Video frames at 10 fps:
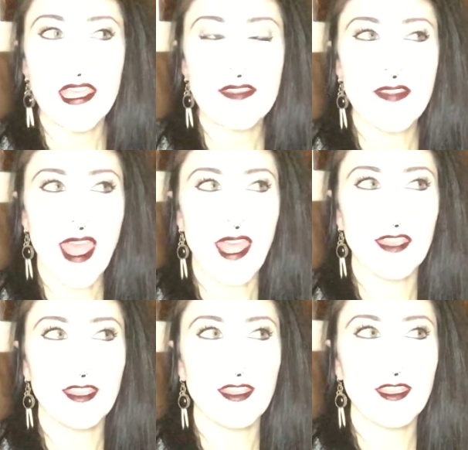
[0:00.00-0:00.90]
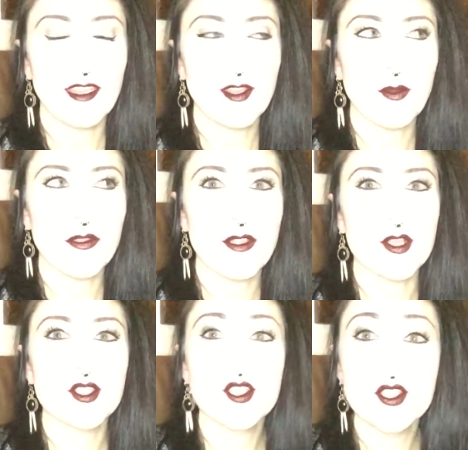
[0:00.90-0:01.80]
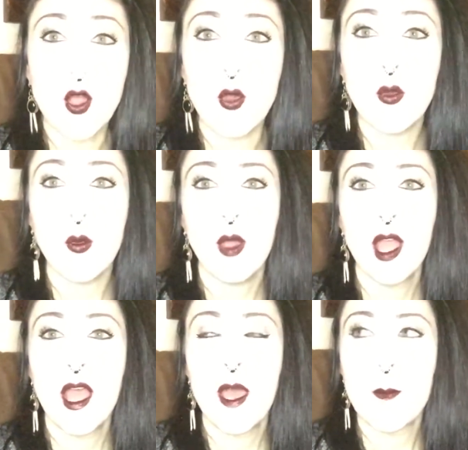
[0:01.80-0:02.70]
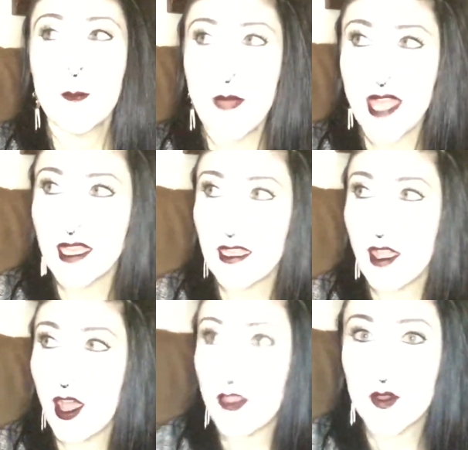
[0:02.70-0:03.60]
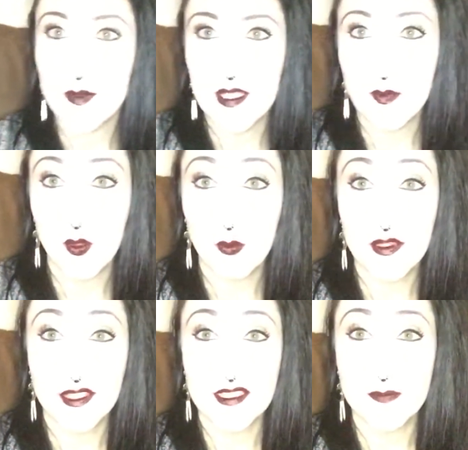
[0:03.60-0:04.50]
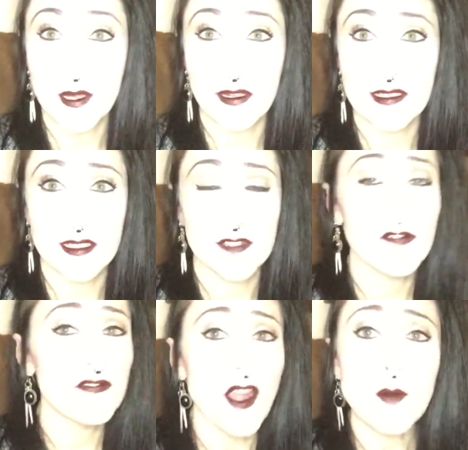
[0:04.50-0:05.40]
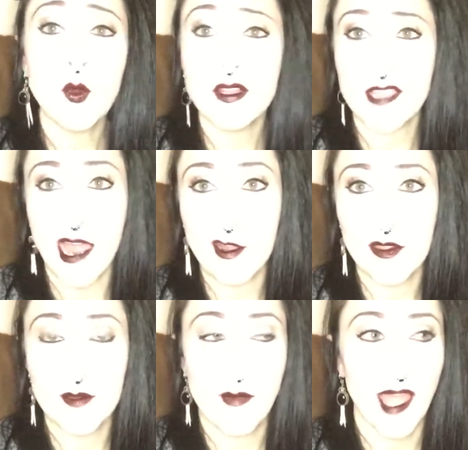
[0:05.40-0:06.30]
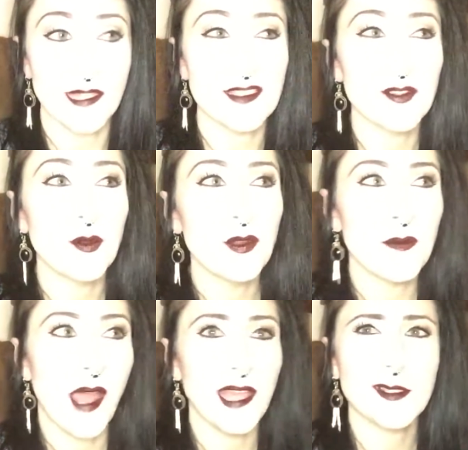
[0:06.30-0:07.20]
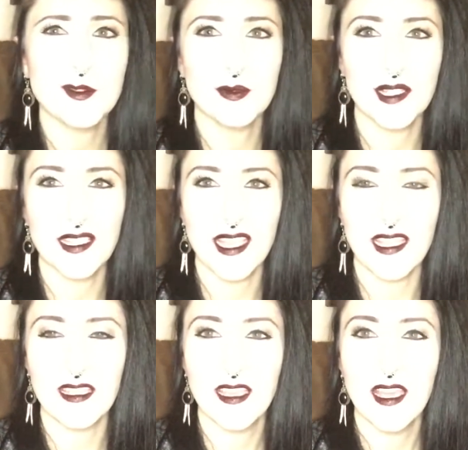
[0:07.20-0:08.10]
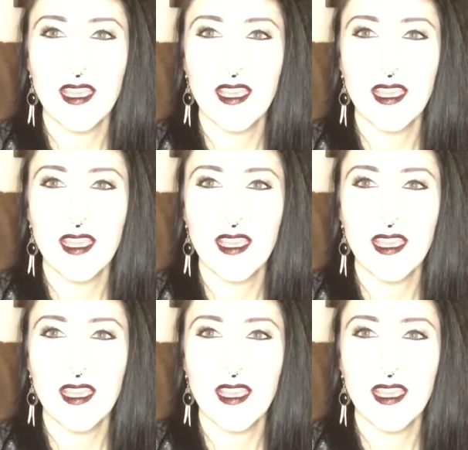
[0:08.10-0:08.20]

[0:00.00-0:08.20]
in that, you know, there are so many other people with experiences far more dire than mine. So who am I to really